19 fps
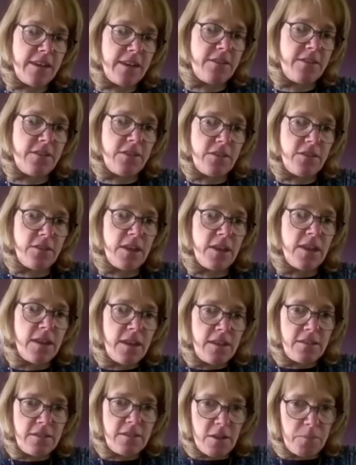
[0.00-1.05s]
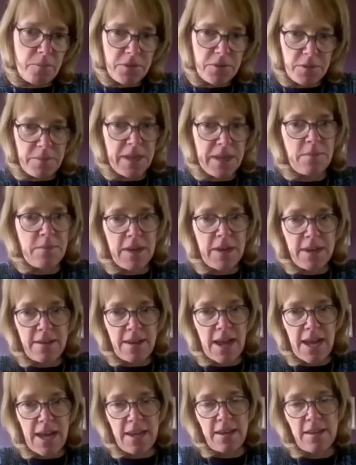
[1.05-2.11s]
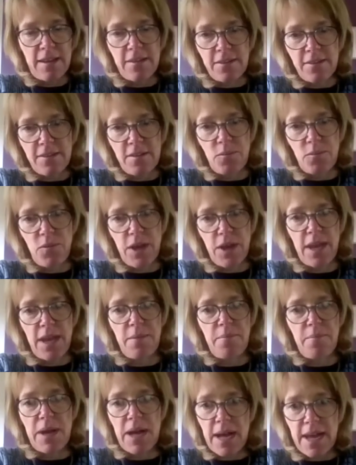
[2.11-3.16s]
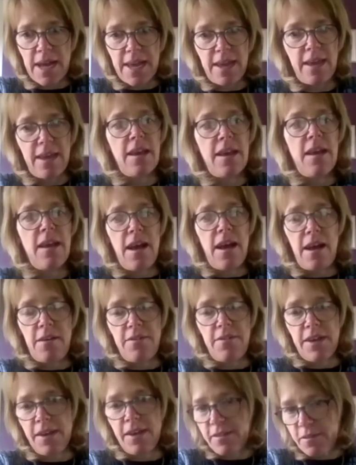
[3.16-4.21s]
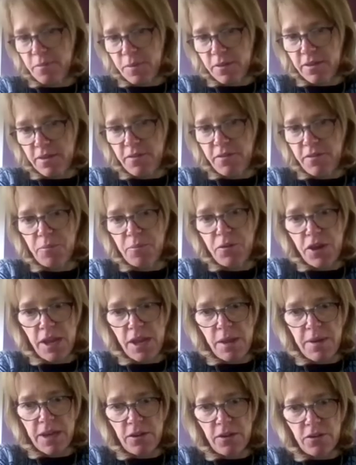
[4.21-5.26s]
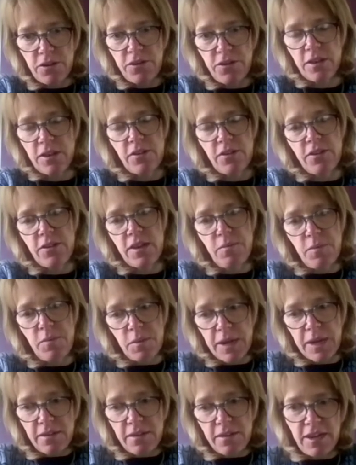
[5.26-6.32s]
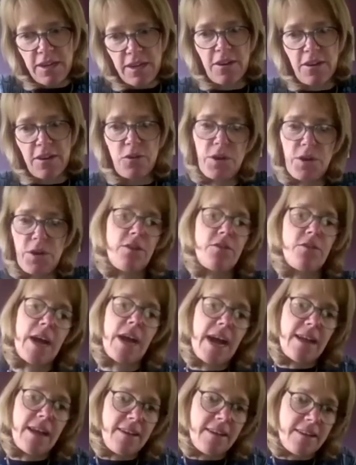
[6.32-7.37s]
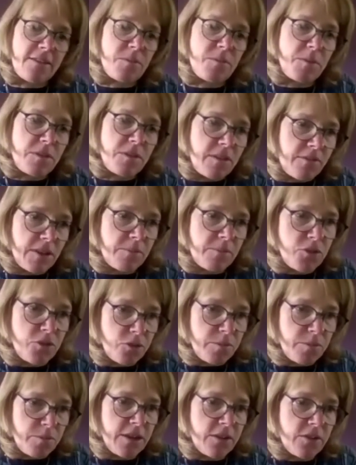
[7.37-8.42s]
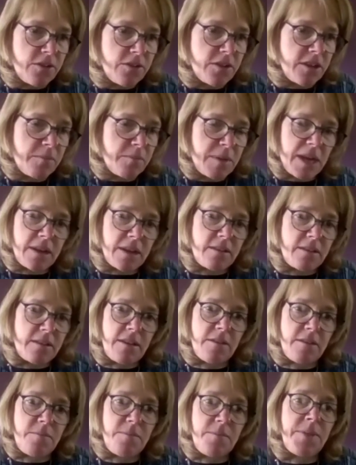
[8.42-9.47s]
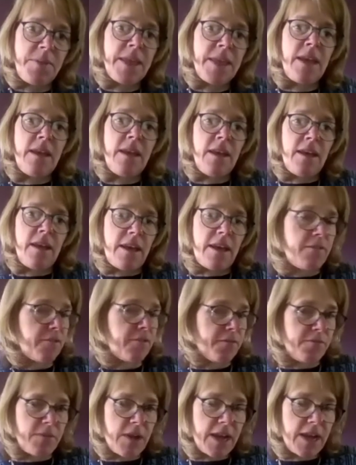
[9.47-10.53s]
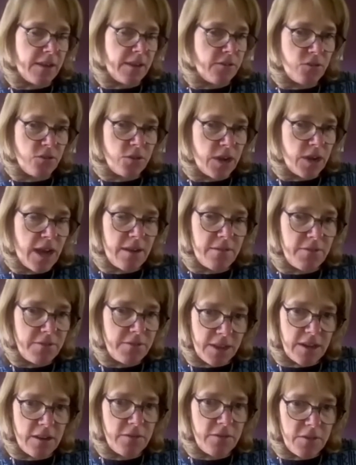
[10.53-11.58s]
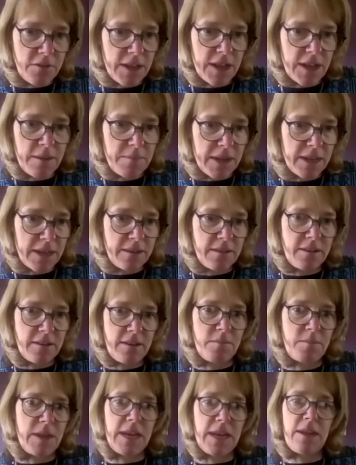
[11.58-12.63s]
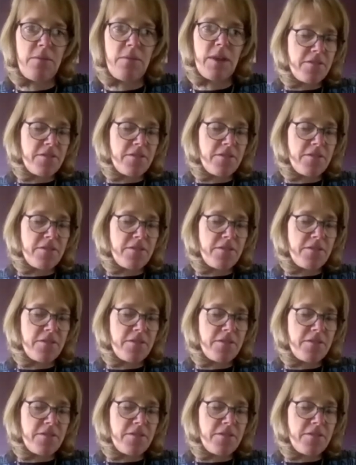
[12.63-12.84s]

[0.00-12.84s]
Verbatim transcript: to supplement my diet in some way by having a specific prebiotic to keep the bacteria going or adding a specific probiotic bacterium if I don't have enough of that bacterium anyway.